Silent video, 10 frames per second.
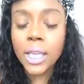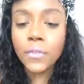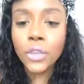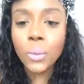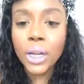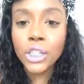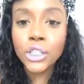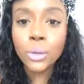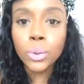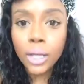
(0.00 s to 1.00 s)
If you want to
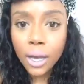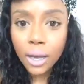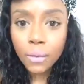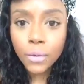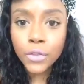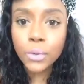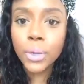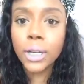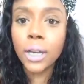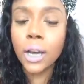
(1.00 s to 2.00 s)
show love or if you
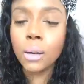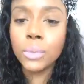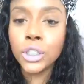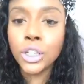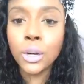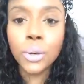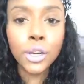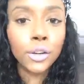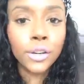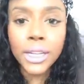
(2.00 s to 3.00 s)
want to um, show
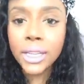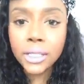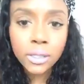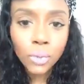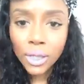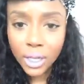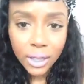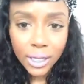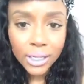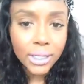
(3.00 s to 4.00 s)
agreement with
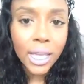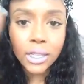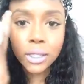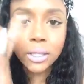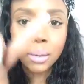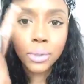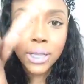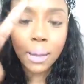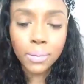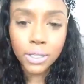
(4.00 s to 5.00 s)
anything I say, just double
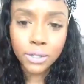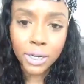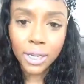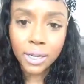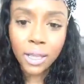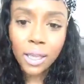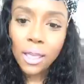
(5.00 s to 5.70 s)
tap the screen.